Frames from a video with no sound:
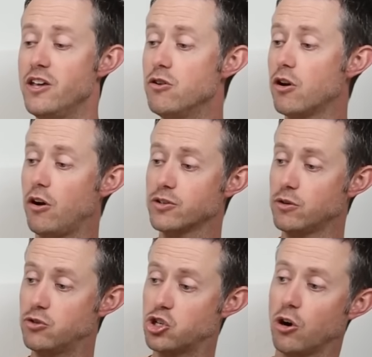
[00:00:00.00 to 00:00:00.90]
You could
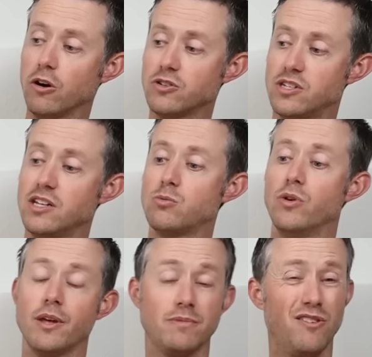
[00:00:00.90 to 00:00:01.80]
also charge this
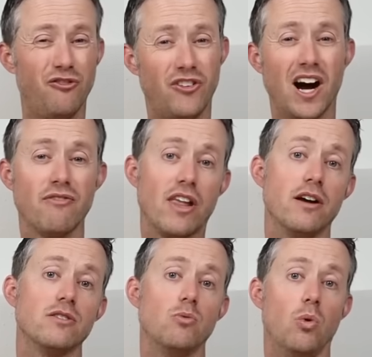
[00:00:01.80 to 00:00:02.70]
with up to
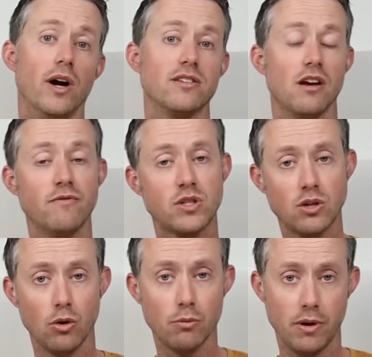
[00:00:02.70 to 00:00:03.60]
5,000 watts of
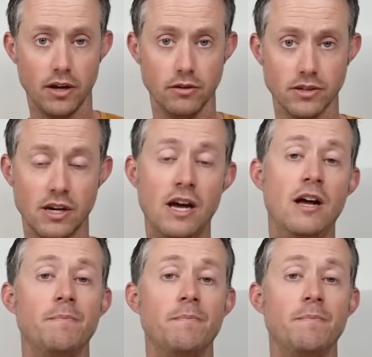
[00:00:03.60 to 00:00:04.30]
solar panels.